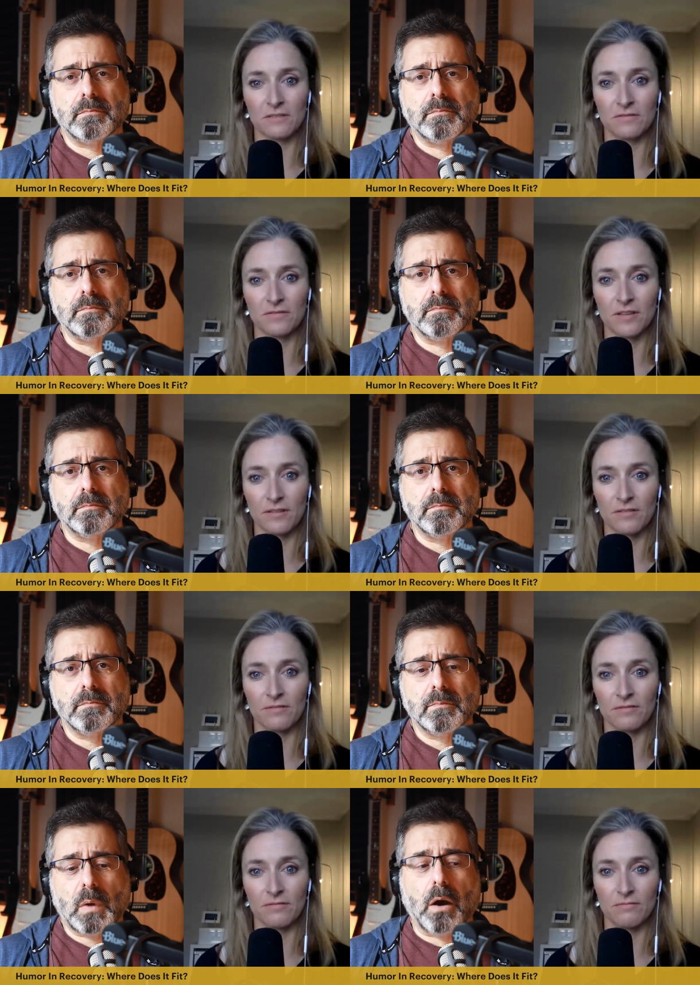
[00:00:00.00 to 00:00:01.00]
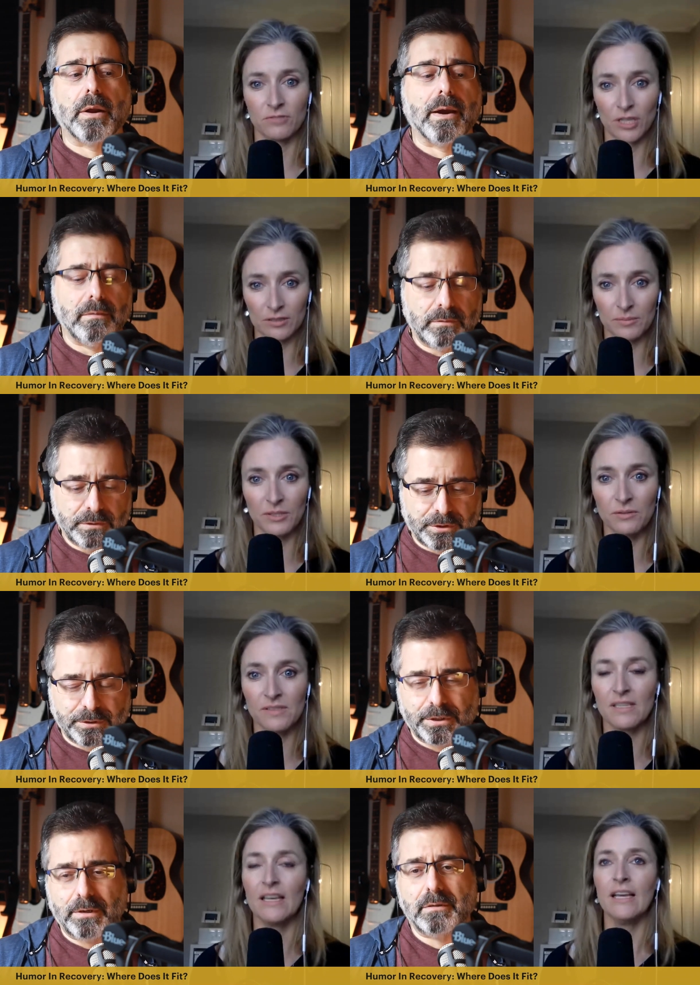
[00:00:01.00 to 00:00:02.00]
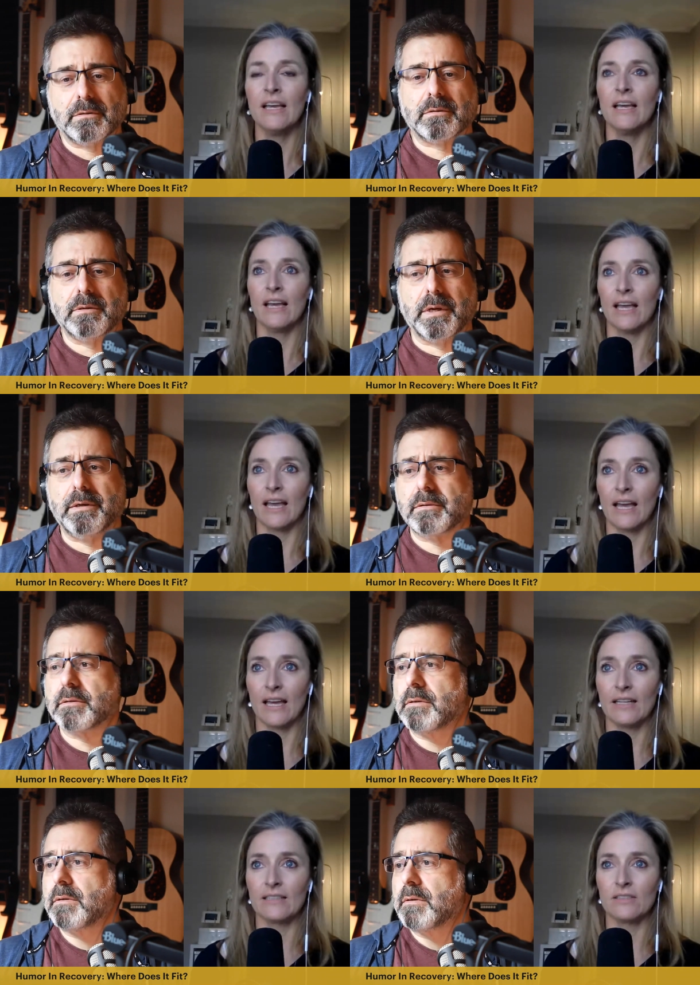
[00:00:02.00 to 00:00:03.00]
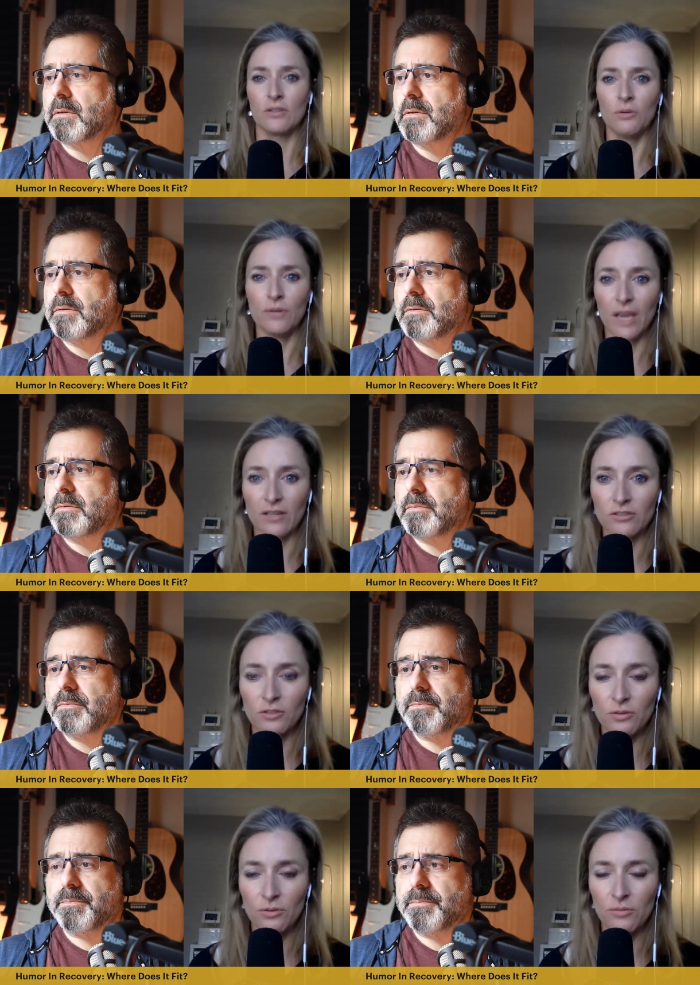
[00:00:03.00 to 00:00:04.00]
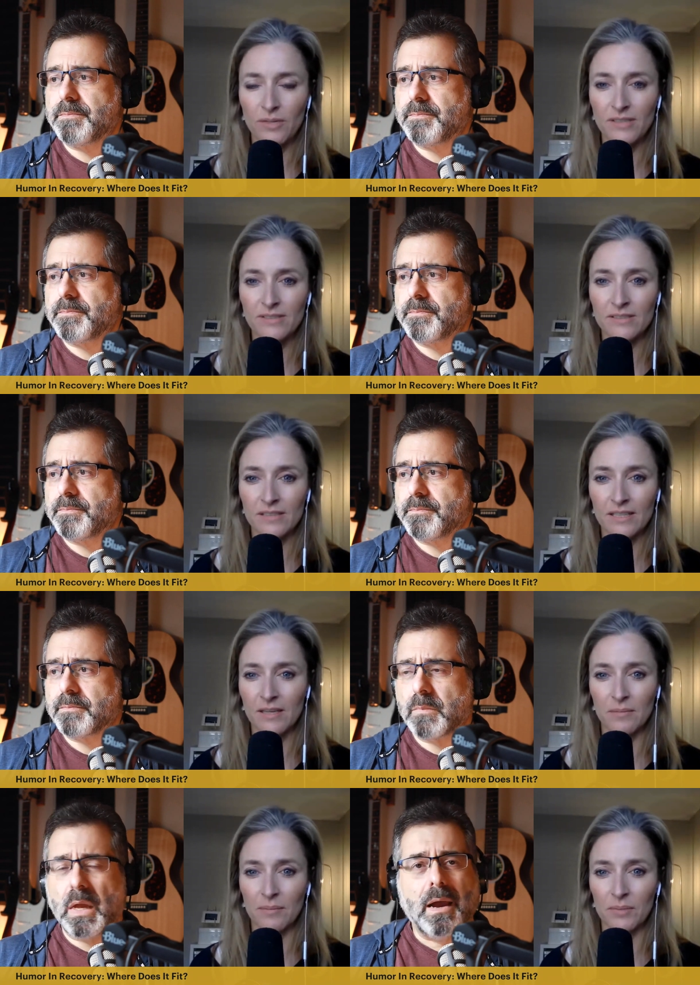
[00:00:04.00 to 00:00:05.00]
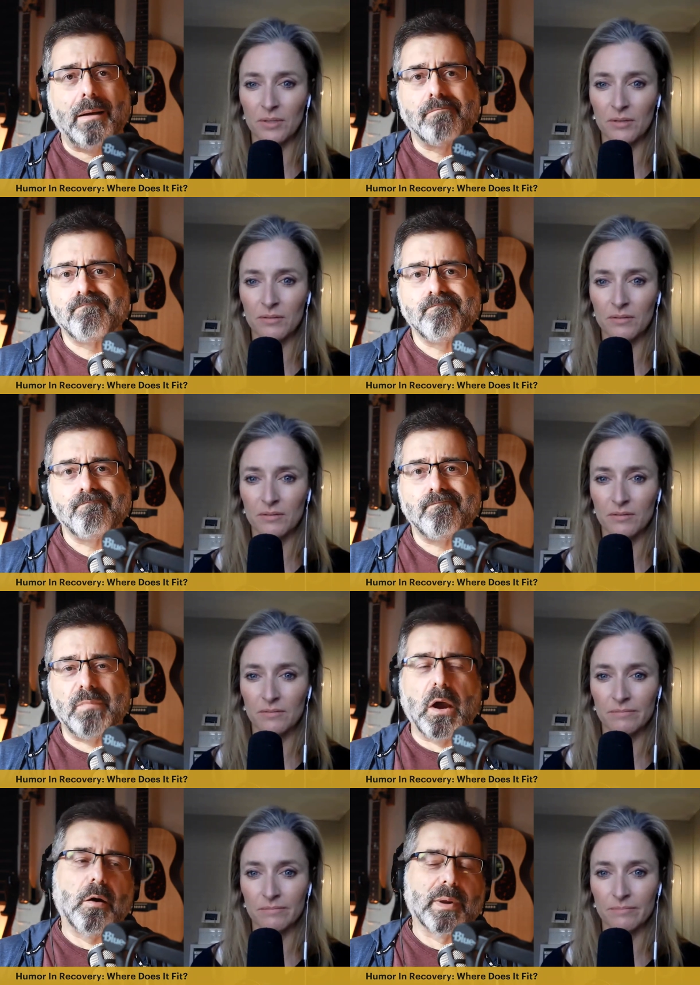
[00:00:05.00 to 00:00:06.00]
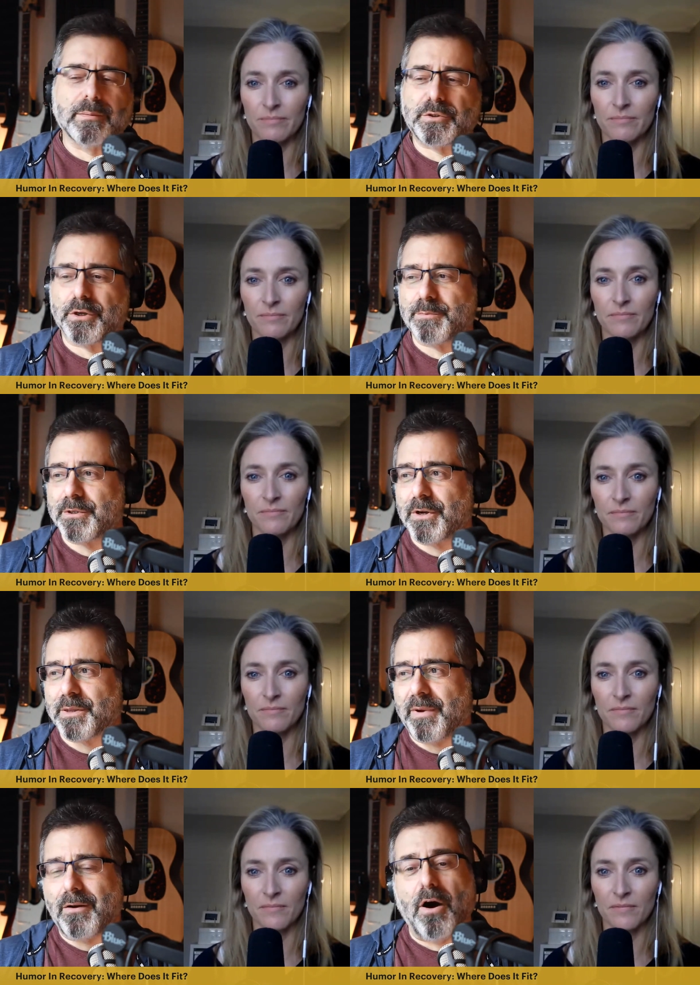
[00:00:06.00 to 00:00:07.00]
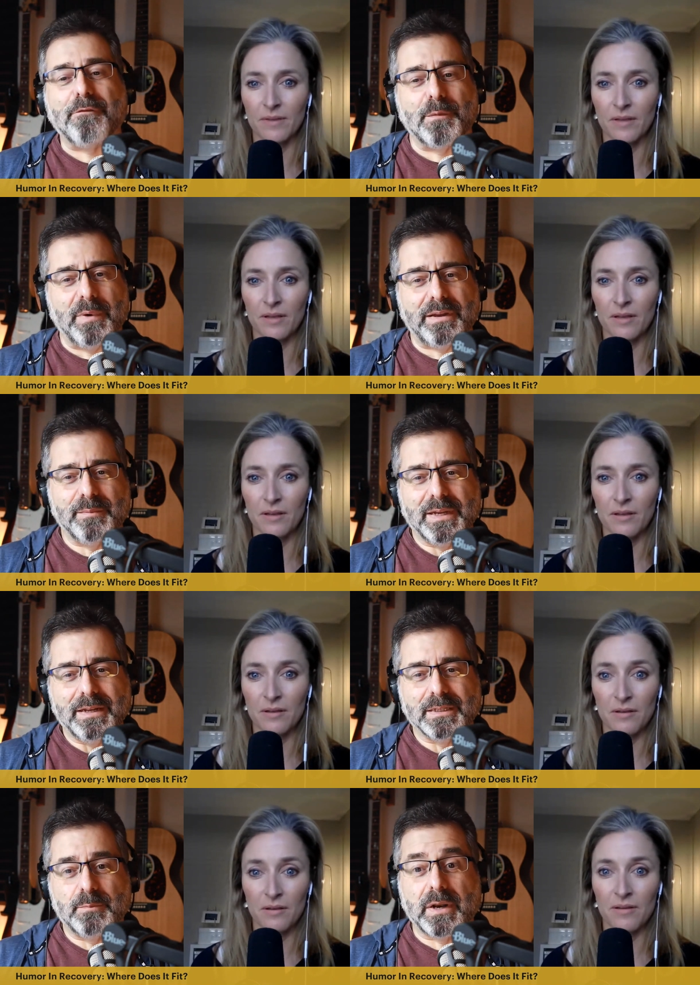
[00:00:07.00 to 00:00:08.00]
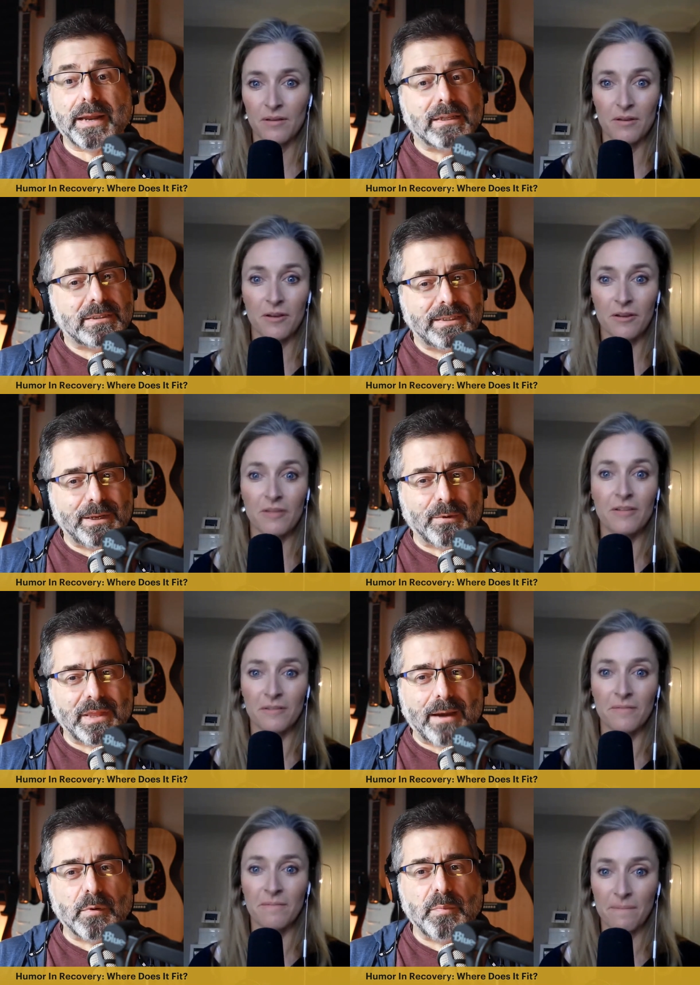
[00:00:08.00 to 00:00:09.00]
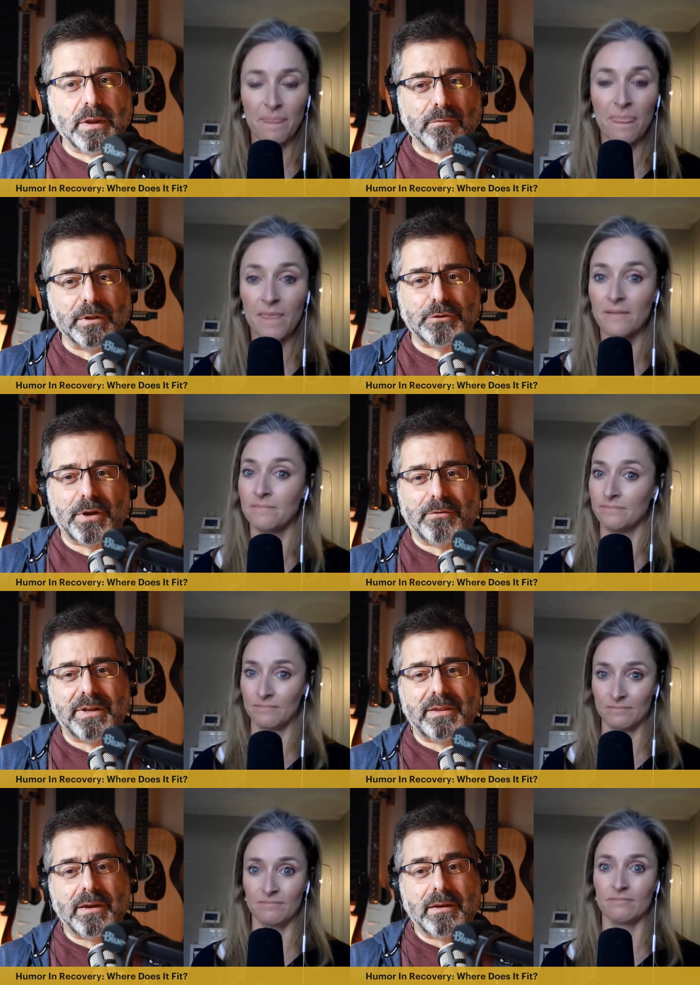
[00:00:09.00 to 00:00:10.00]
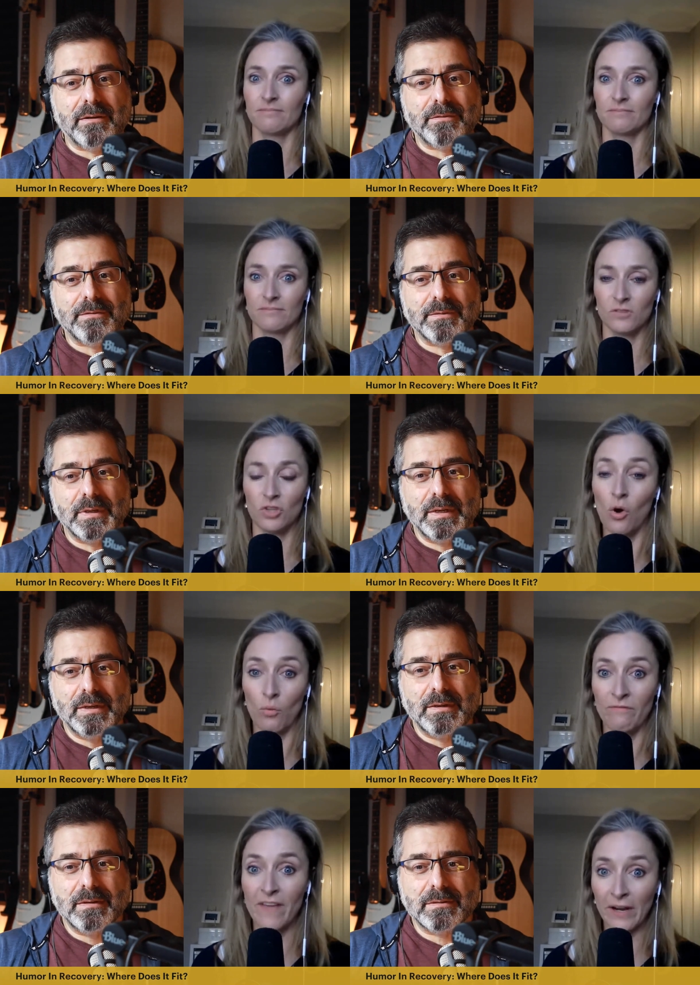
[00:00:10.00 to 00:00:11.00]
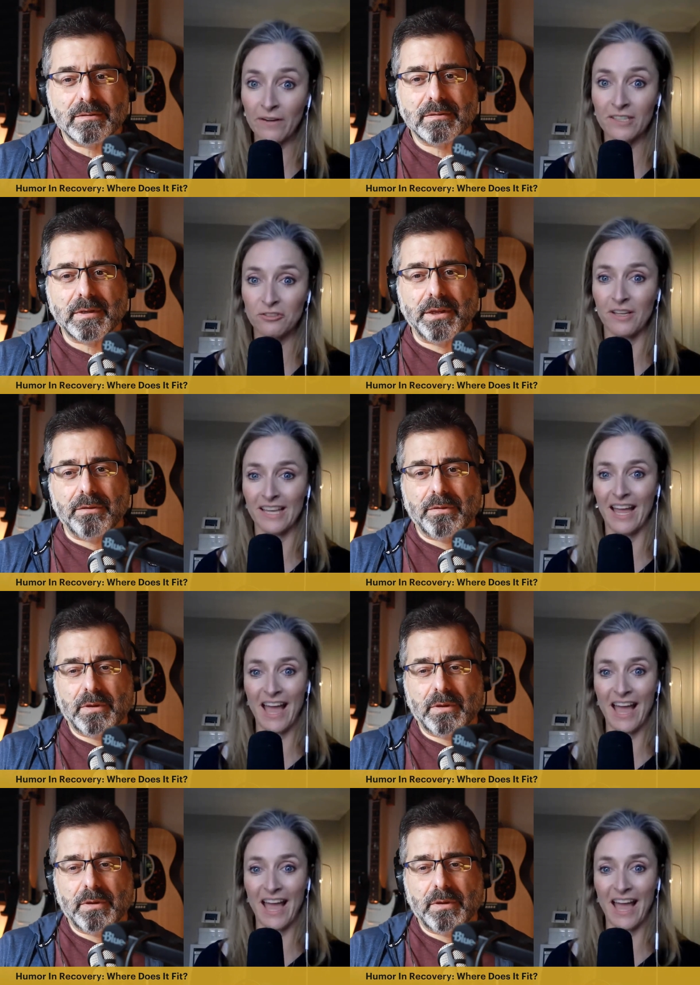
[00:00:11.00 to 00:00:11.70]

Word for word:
Speaker 1: of of oh, yeah. child abuse. Yeah. And who yeah, do you know who it was? I can't remember.
Speaker 2: No, but I'm sure it's been talked about often by comedians. But I could see where that would be a real triggering thing.
Speaker 1: Oh, very tr- like